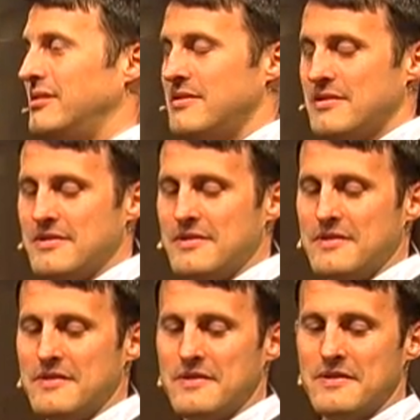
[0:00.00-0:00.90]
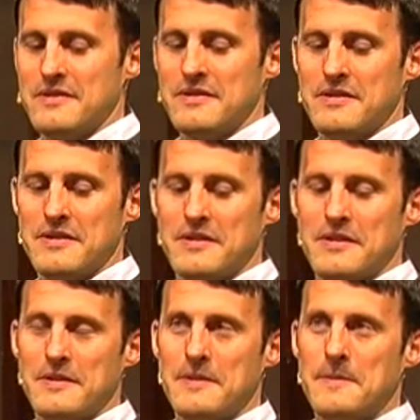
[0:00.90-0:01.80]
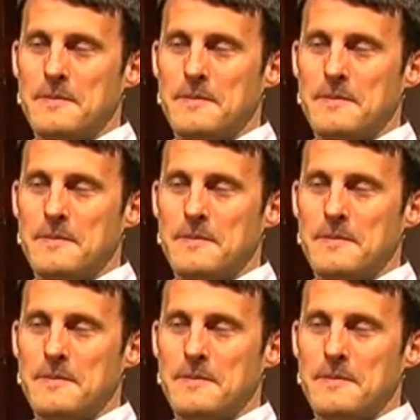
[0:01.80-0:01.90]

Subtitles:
Nobody speaks.